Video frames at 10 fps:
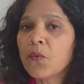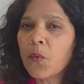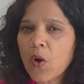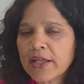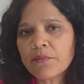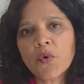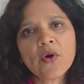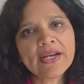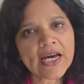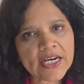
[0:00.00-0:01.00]
One
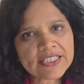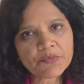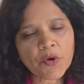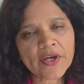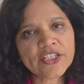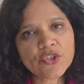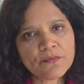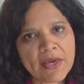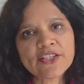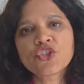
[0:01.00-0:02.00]
more last point to
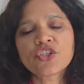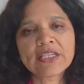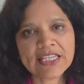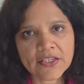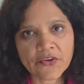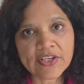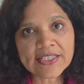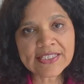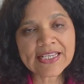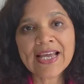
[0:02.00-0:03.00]
mention here
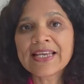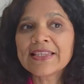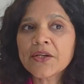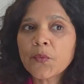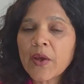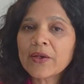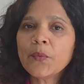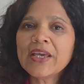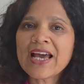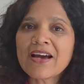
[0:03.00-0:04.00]
is that when
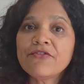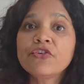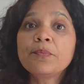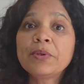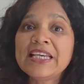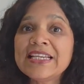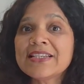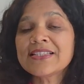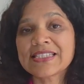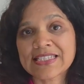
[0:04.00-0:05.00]
we have
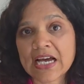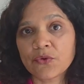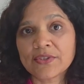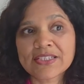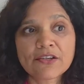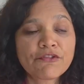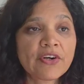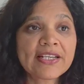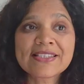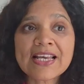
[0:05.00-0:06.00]
repeated sounds, for
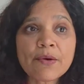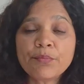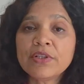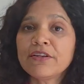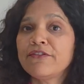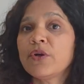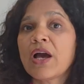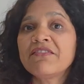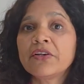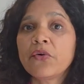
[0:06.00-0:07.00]
example, if you
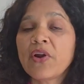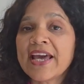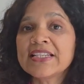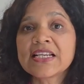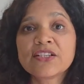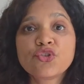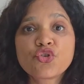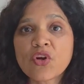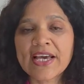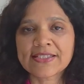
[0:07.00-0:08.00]
have a red
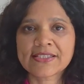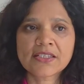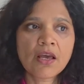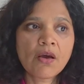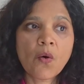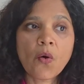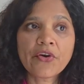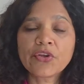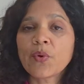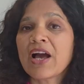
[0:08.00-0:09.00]
dress or
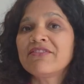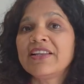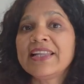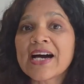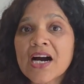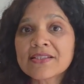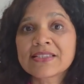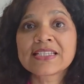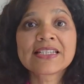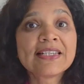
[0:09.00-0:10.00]
you have
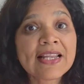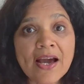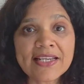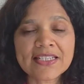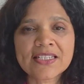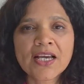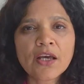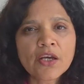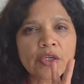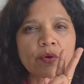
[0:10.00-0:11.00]
last night,
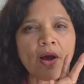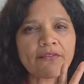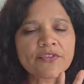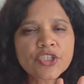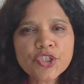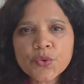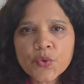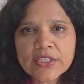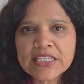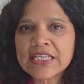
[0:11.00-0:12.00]
you have
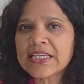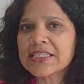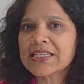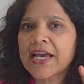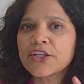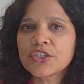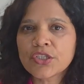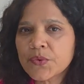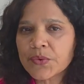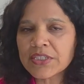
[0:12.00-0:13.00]
two T's and
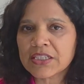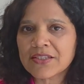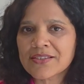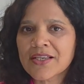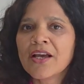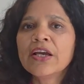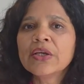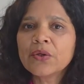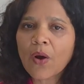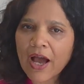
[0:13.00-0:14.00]
two D's.
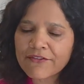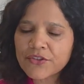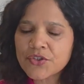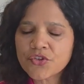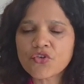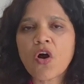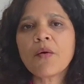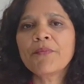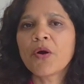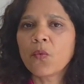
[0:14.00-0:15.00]
You have to
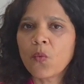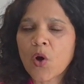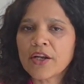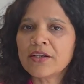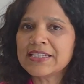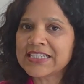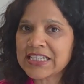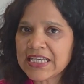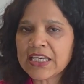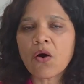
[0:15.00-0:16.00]
drop one
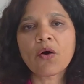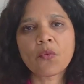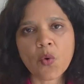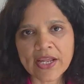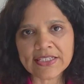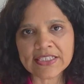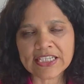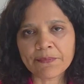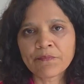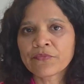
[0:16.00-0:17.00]
T or one
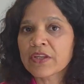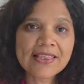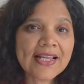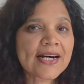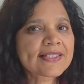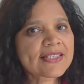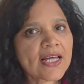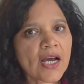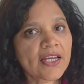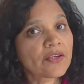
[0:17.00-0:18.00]
D. Last
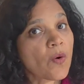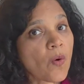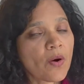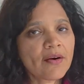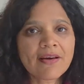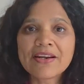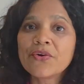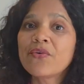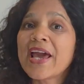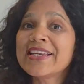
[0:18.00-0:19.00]
night or
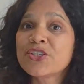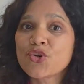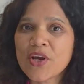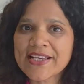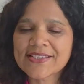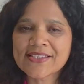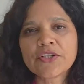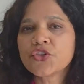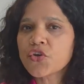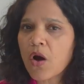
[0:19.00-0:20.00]
red dress,
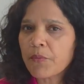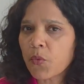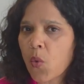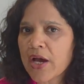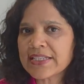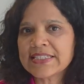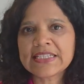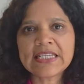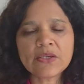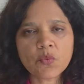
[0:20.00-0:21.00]
drop one
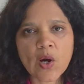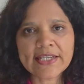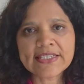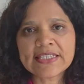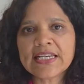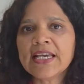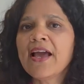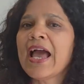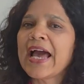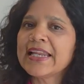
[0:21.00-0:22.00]
T, one D
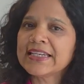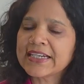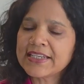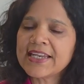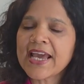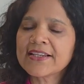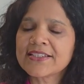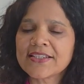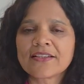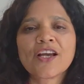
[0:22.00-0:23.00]
and connect
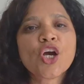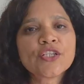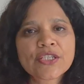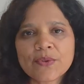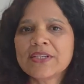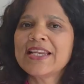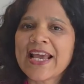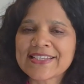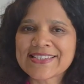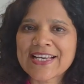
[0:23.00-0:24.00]
it to the
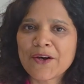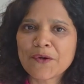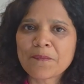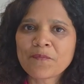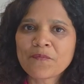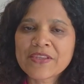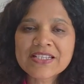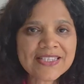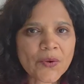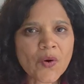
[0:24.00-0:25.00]
next sound.
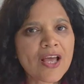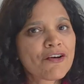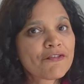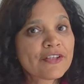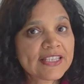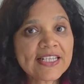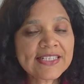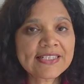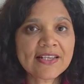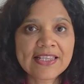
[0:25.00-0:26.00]
So for
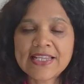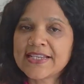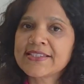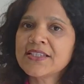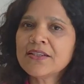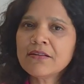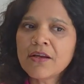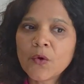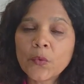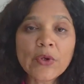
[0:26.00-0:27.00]
this lesson,
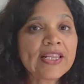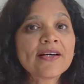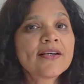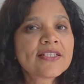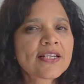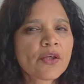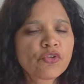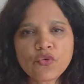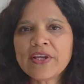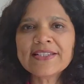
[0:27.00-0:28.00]
we learned
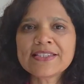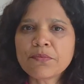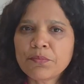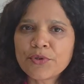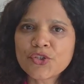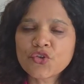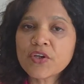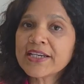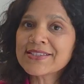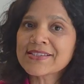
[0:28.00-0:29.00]
3 simple
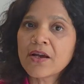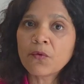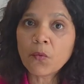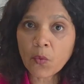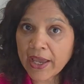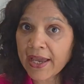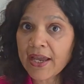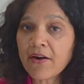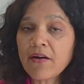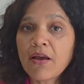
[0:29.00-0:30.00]
tricks
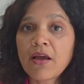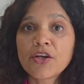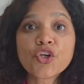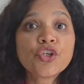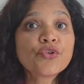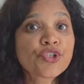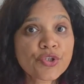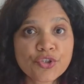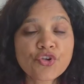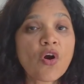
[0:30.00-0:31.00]
where you
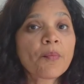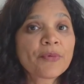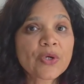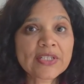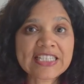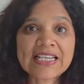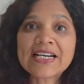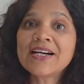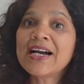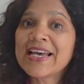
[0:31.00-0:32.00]
should drop your
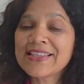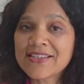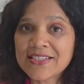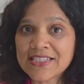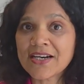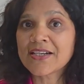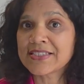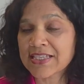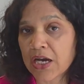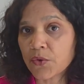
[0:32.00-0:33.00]
ta and the da
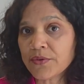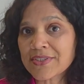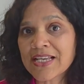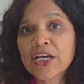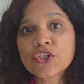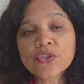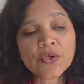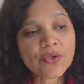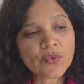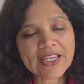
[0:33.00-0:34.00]
sounds so
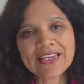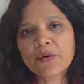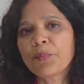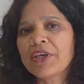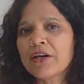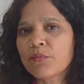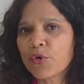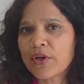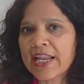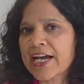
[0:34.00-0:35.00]
you can appear
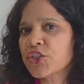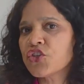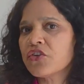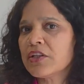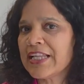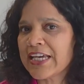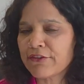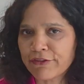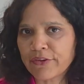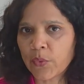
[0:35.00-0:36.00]
more natural
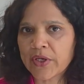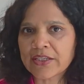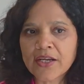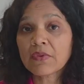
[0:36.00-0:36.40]
and fluent.